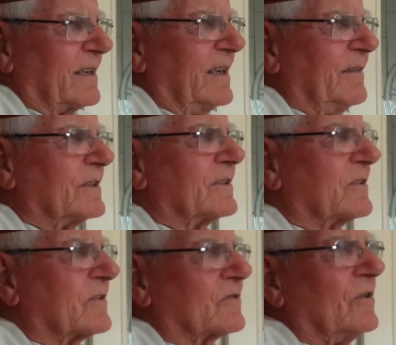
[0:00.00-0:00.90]
They never
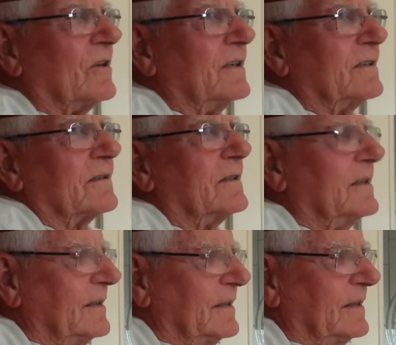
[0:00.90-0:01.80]
try and
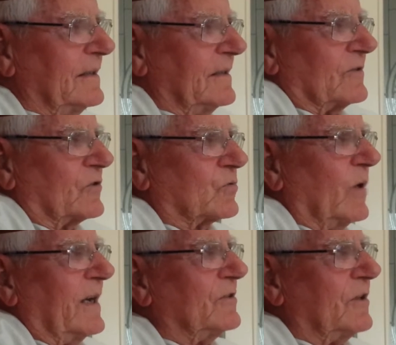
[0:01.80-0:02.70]

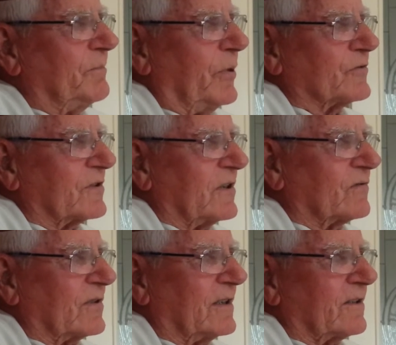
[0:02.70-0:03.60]
dwell on the
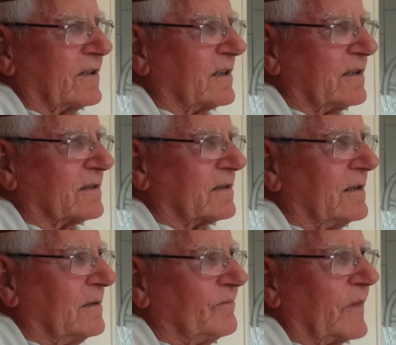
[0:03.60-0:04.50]
positives. And I think it's
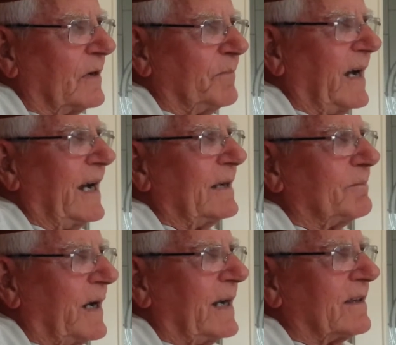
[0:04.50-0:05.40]
a
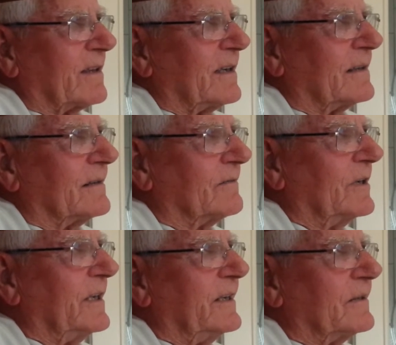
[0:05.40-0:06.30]
bad, bad thing. I
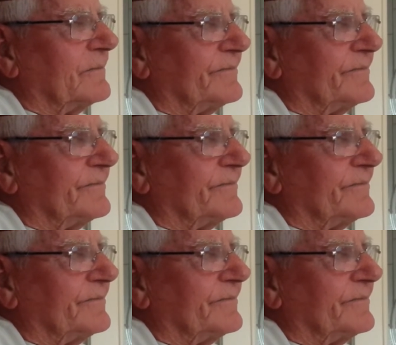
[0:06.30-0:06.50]
really do.